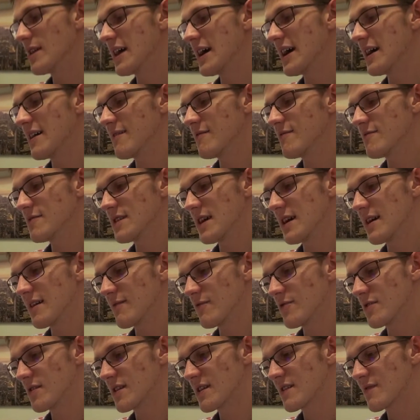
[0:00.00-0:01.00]
I
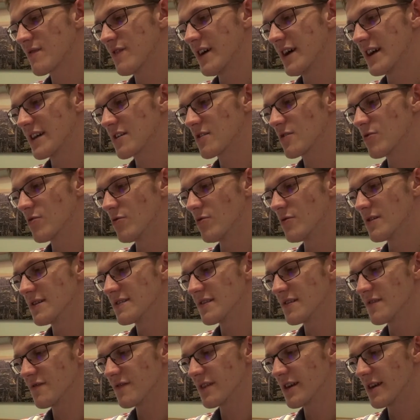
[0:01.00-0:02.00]
would find cool
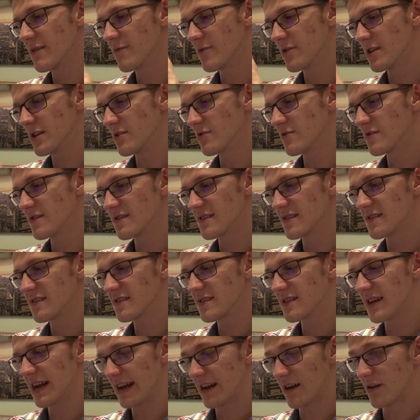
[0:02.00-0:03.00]
is if they would use this
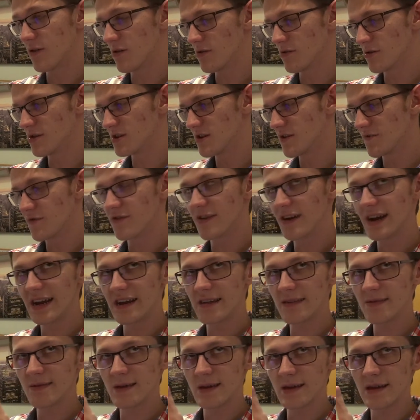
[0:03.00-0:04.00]
technology for
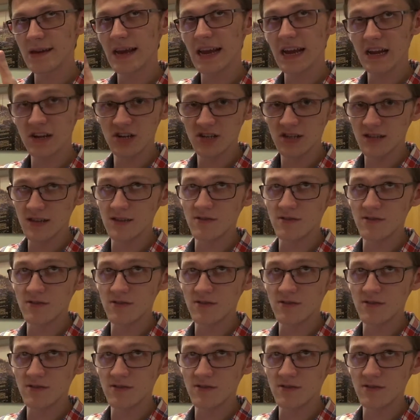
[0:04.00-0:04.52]
anything actually.